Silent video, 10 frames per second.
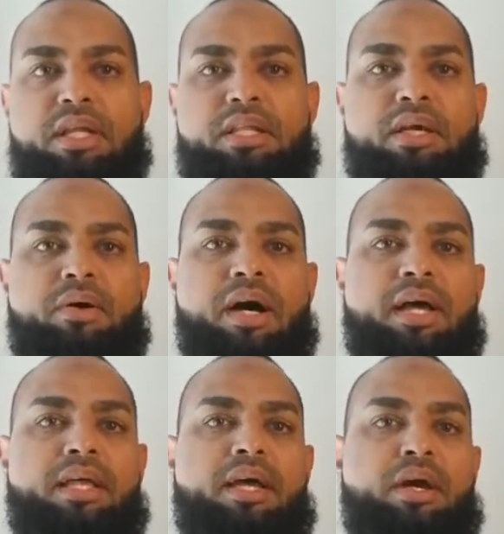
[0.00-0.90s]
Now,
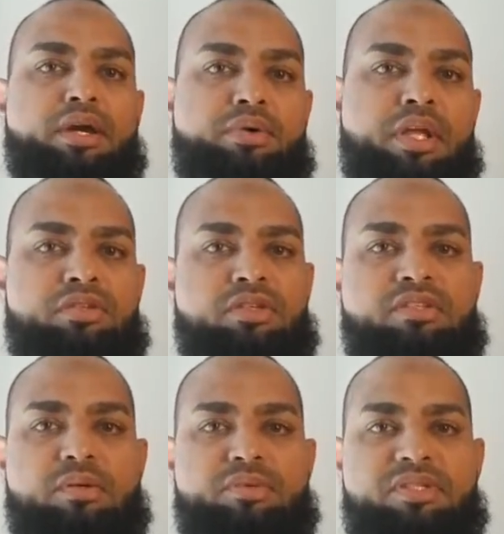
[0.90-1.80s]
I agree to
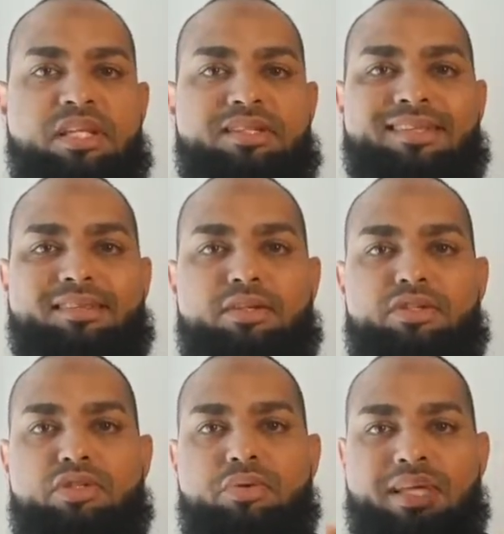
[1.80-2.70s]
some sense that there's
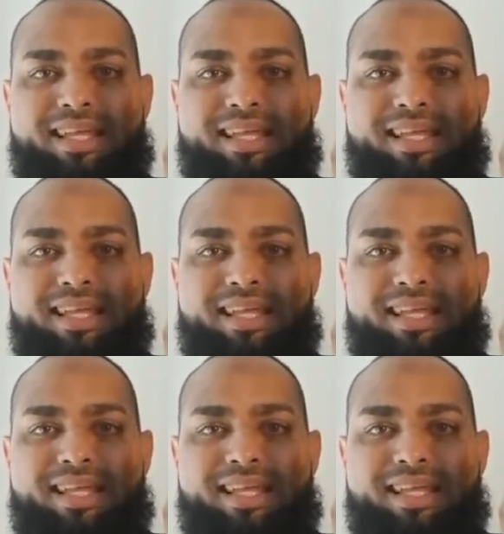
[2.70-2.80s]
no